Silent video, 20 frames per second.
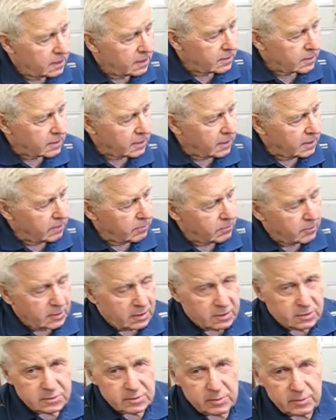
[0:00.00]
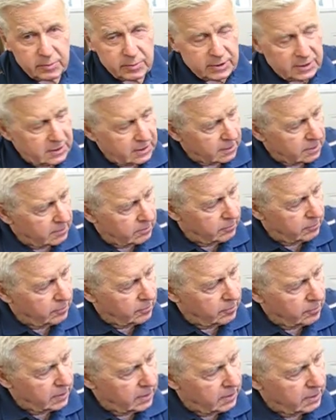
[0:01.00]
Okay, here's what we did.
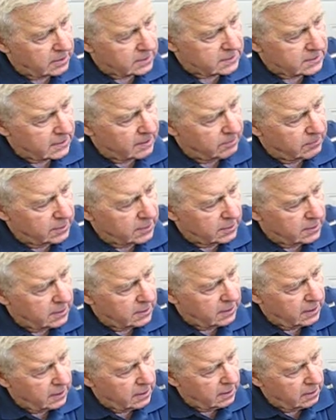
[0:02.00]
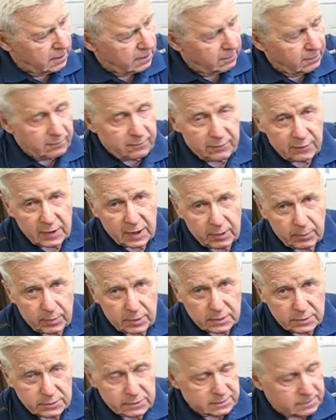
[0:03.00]
We assembled the
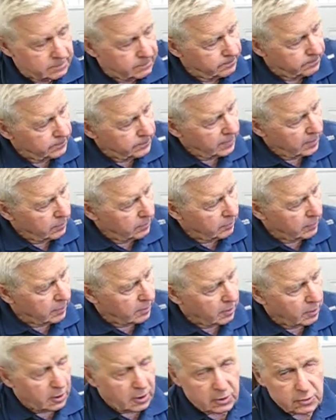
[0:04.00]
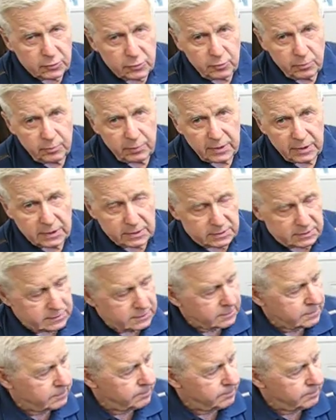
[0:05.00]
flywheels with all new pins.